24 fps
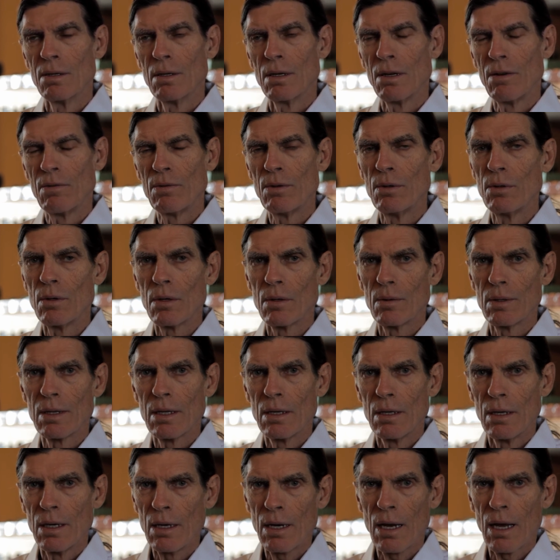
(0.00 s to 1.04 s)
If you do it
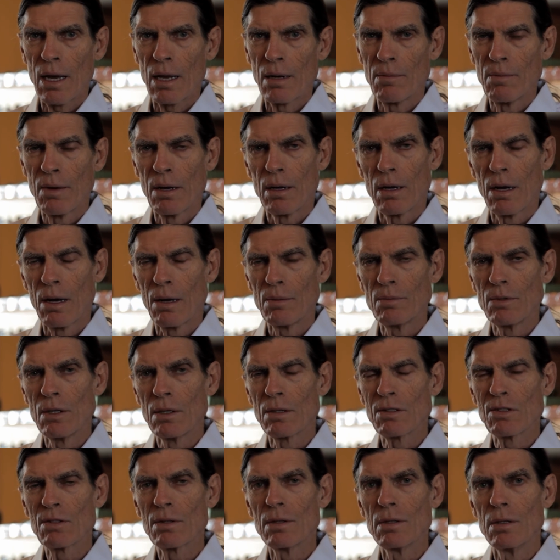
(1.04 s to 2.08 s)
with inanimate
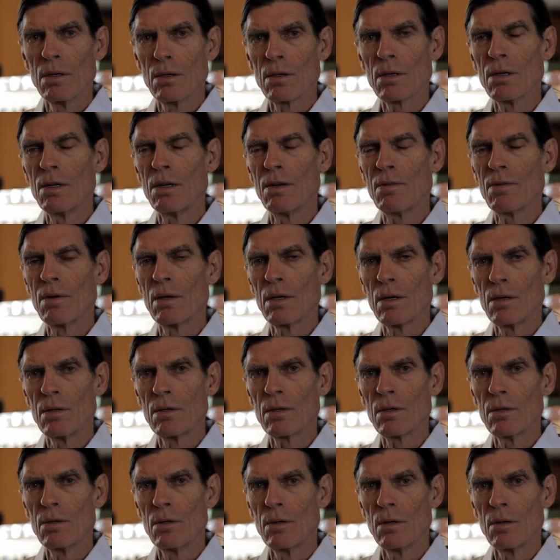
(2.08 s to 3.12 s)
objects, you can even learn
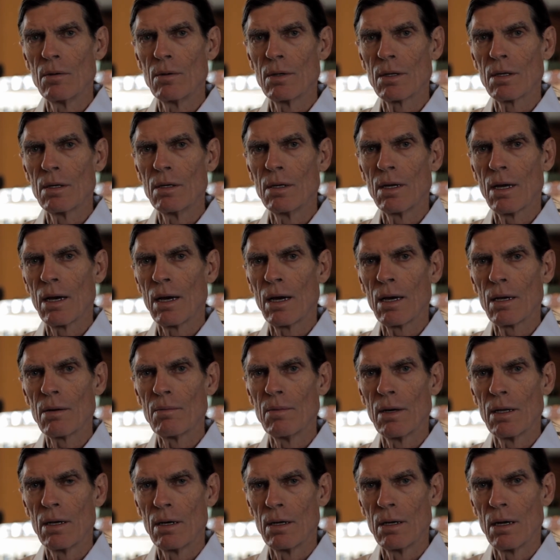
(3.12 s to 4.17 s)
to do it with an
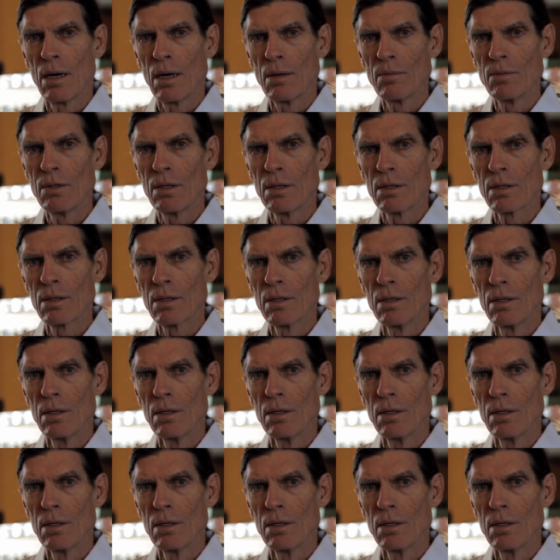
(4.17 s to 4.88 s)
animated object.